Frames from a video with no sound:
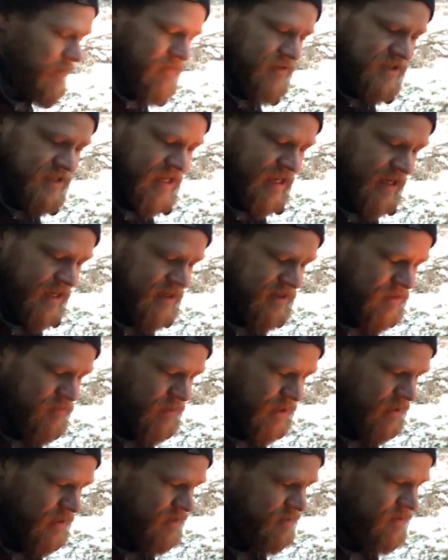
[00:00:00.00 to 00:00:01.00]
have a saying in
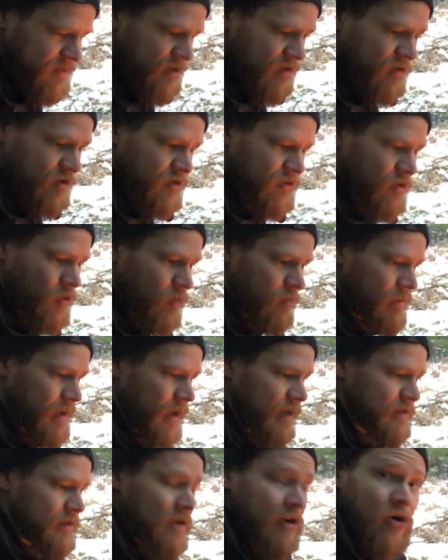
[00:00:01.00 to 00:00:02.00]
Swedish, there are no
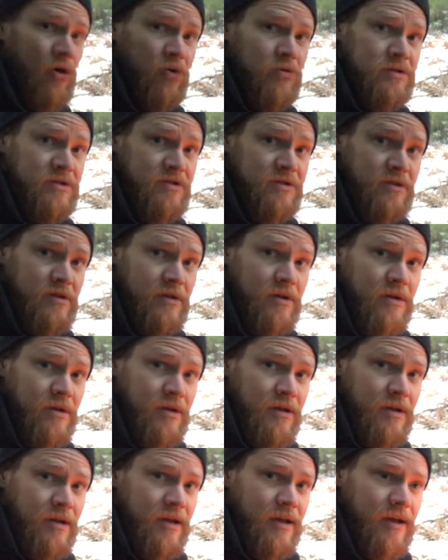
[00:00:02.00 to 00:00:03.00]
bad clothes.
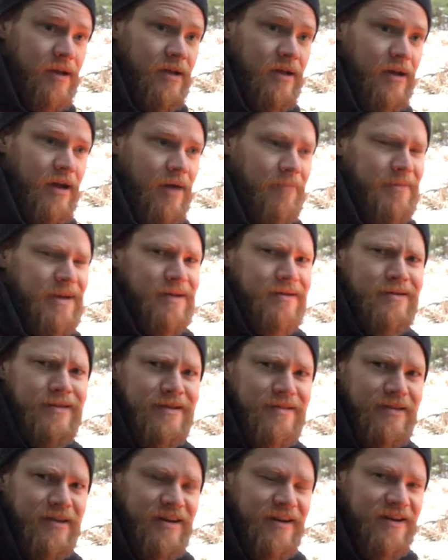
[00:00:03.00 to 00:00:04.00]
I mean,
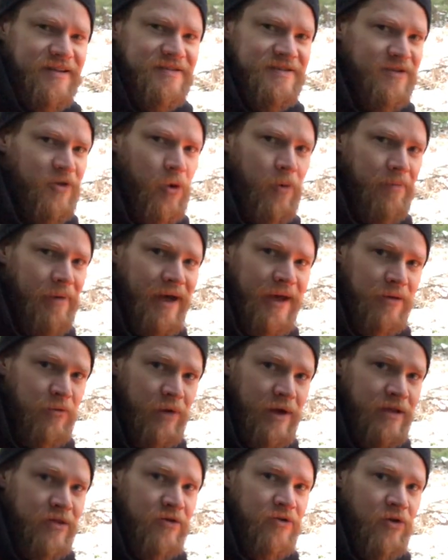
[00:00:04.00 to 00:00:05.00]
there is no bad
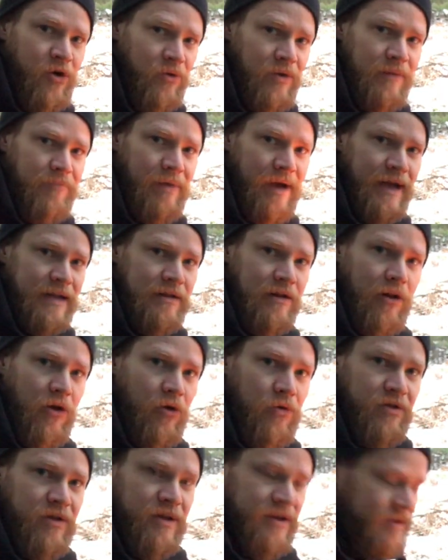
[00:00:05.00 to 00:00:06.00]
weather, only bad
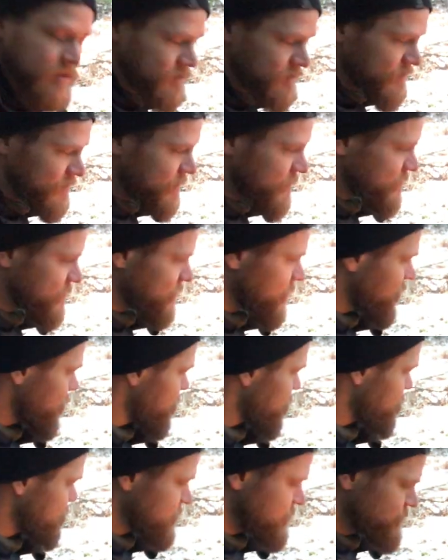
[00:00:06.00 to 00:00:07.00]
clothing.
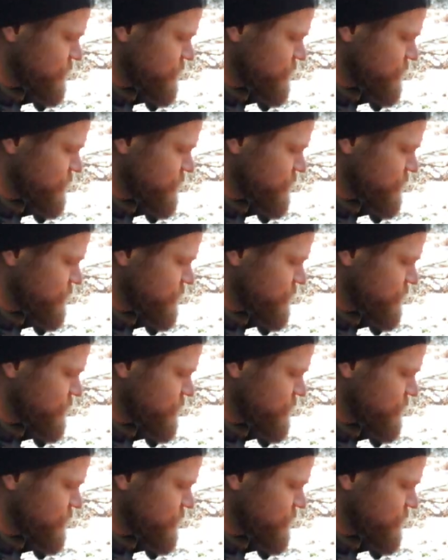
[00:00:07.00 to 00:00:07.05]
So